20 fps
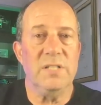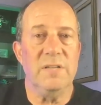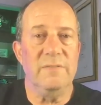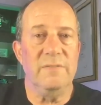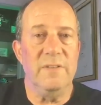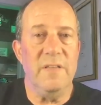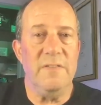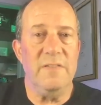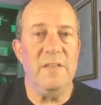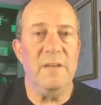of
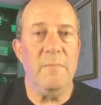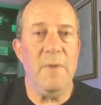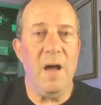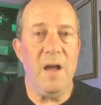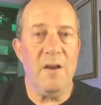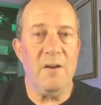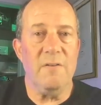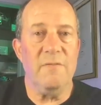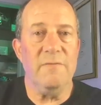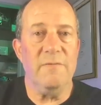lithium
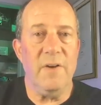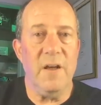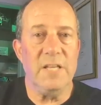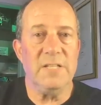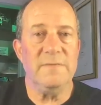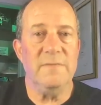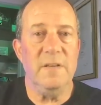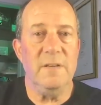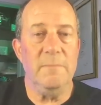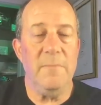iron
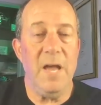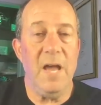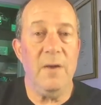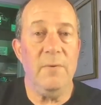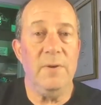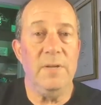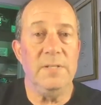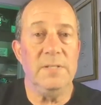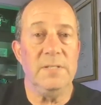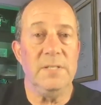phosphate
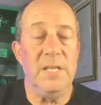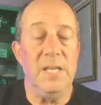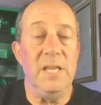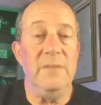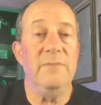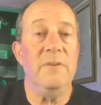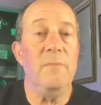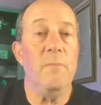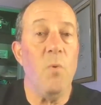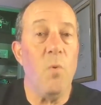batteries
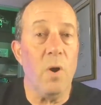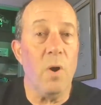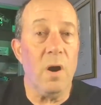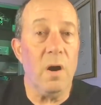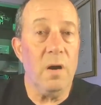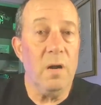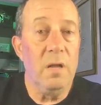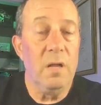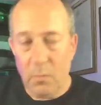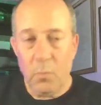even
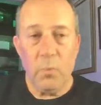more.